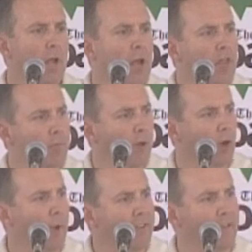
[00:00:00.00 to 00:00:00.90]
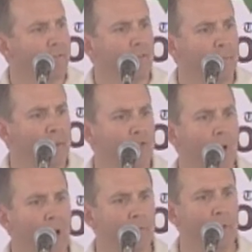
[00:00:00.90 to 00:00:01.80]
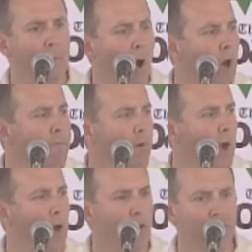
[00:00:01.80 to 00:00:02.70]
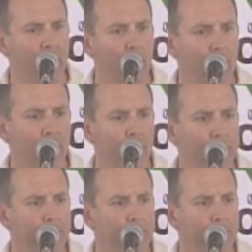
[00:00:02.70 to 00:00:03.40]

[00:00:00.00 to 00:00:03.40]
The progressives have been driving the ball for 100 years.